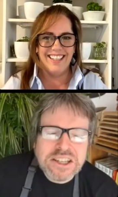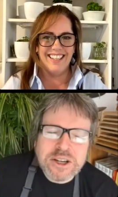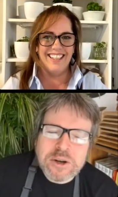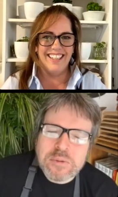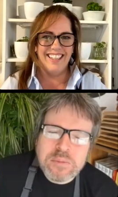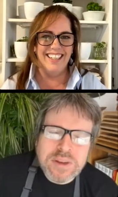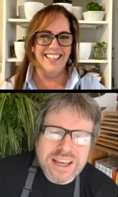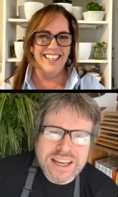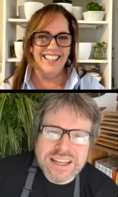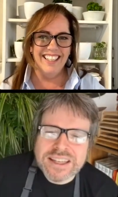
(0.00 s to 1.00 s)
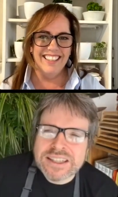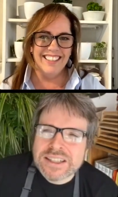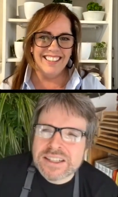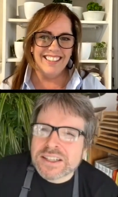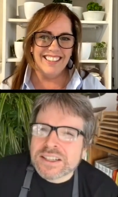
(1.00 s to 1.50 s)
Speaker 1: oh man,
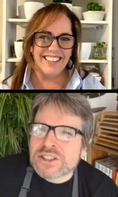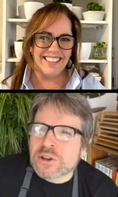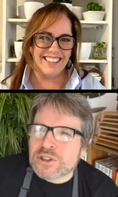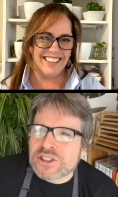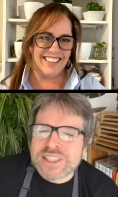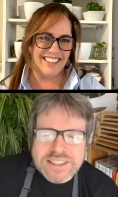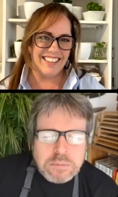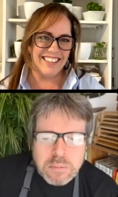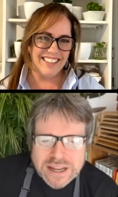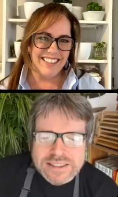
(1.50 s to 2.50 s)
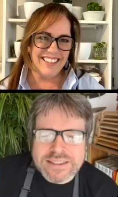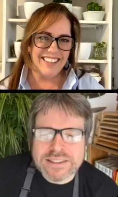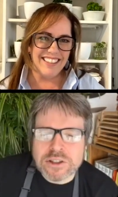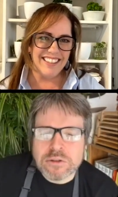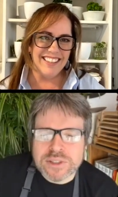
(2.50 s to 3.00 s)
so six months.
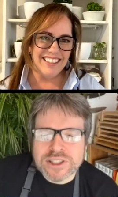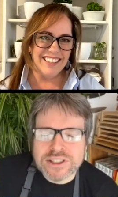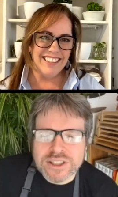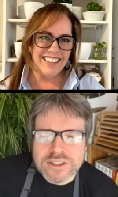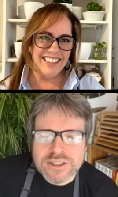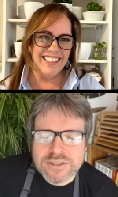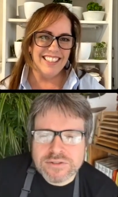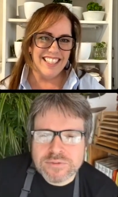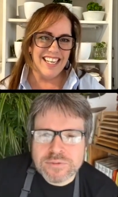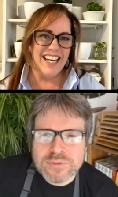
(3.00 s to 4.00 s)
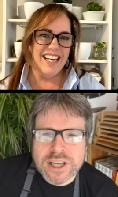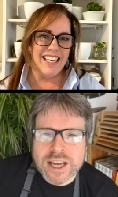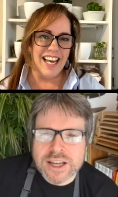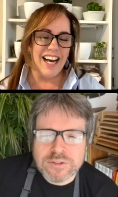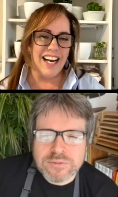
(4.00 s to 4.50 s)
Oh my goodness. yeah.
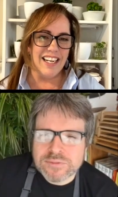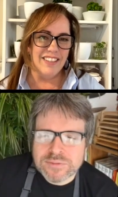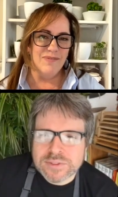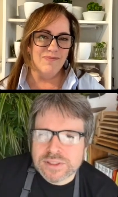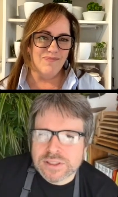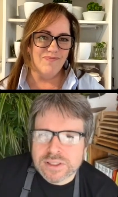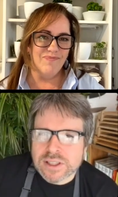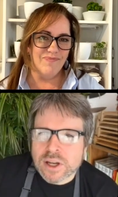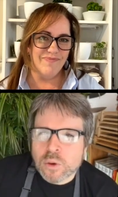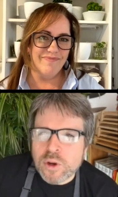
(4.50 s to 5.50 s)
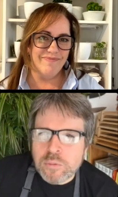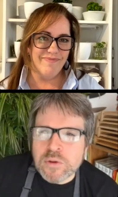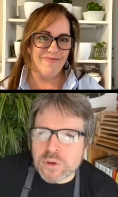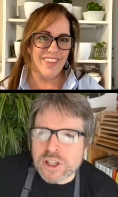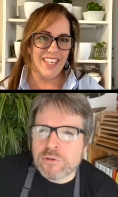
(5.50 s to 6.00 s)
yeah we've been
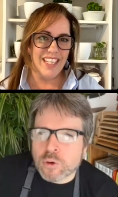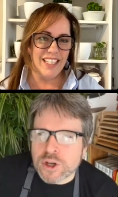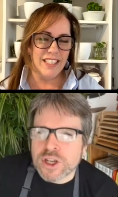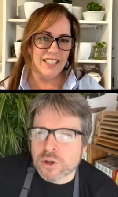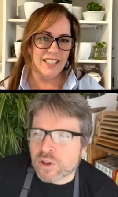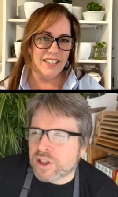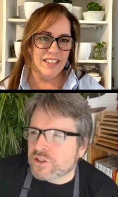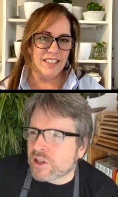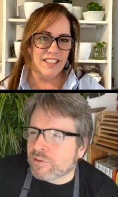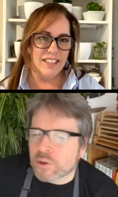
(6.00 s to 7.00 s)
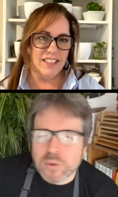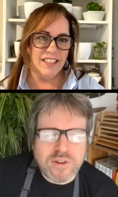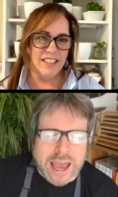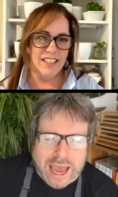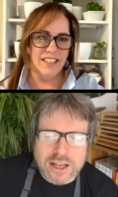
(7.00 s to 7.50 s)
really fortunate with the stuff that we've
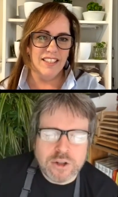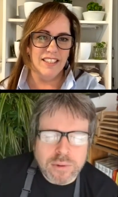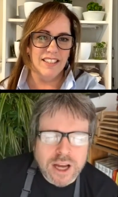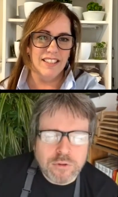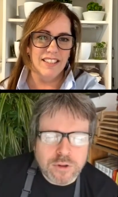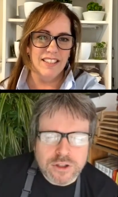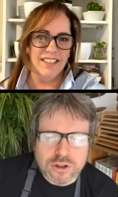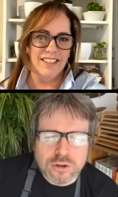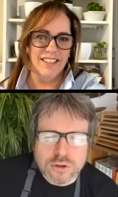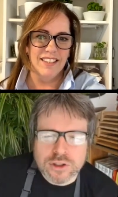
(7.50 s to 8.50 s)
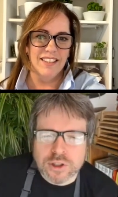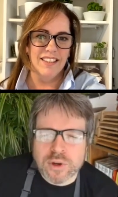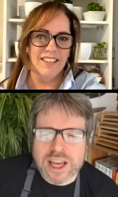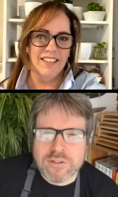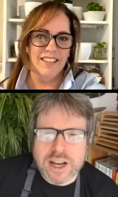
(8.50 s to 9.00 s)
had to buy for the school that
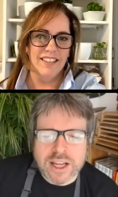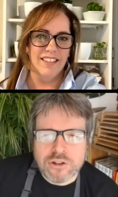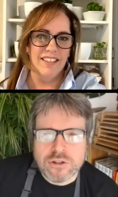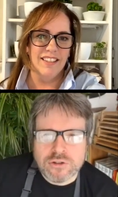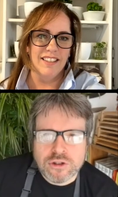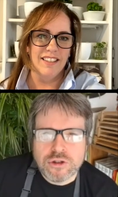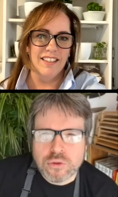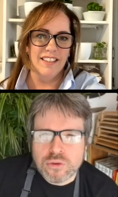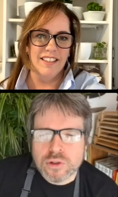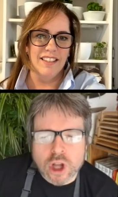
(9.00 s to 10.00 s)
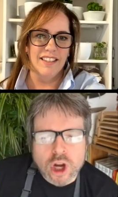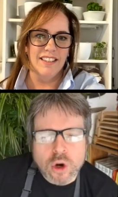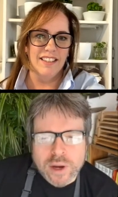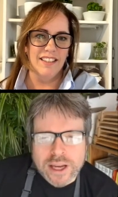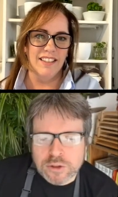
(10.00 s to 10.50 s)
we haven't had too long a
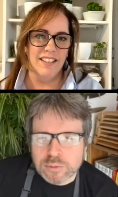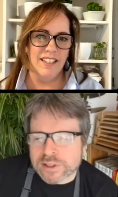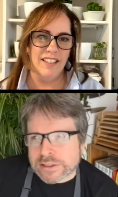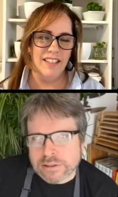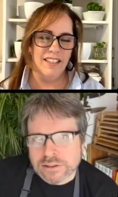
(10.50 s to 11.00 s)
wait, but